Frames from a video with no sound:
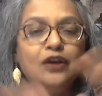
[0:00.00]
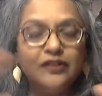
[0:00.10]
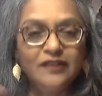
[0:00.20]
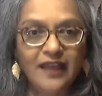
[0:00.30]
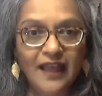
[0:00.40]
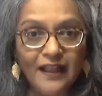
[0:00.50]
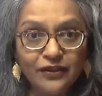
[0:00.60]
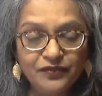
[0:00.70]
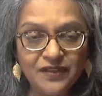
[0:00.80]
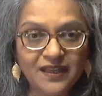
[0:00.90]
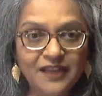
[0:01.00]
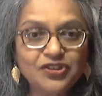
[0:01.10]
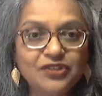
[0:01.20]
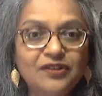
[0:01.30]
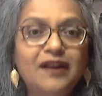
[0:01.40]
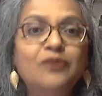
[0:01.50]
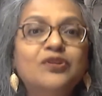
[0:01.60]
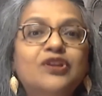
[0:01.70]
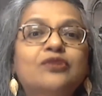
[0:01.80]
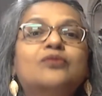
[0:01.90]
The health of the nature
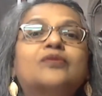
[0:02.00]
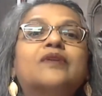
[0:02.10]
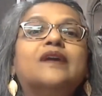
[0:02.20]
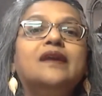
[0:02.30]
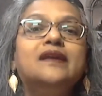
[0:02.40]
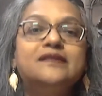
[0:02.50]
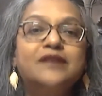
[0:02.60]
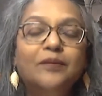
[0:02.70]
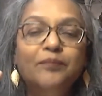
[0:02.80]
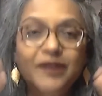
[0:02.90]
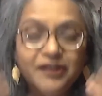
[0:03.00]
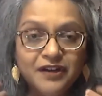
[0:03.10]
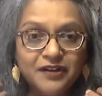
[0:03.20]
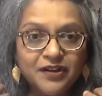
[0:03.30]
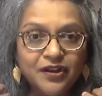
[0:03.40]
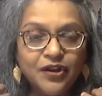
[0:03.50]
around you is a mirror